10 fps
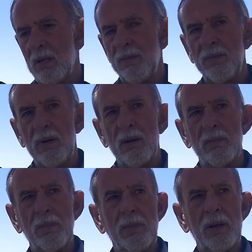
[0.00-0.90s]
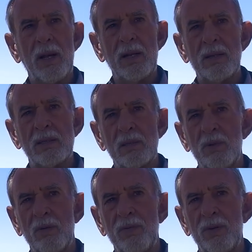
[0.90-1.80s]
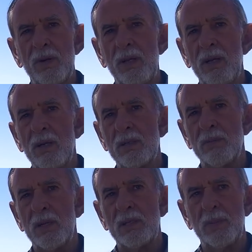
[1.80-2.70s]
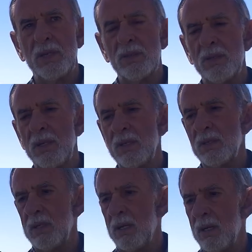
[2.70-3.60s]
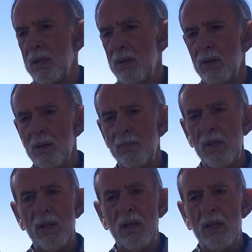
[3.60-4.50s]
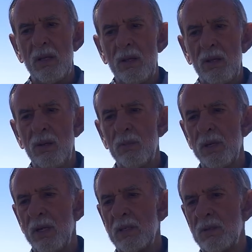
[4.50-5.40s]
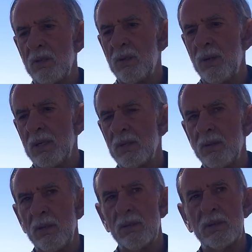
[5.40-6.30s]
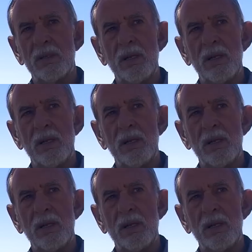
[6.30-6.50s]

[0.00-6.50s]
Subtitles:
I've been at this about 40 years, and my specialty is human extraterrestrials.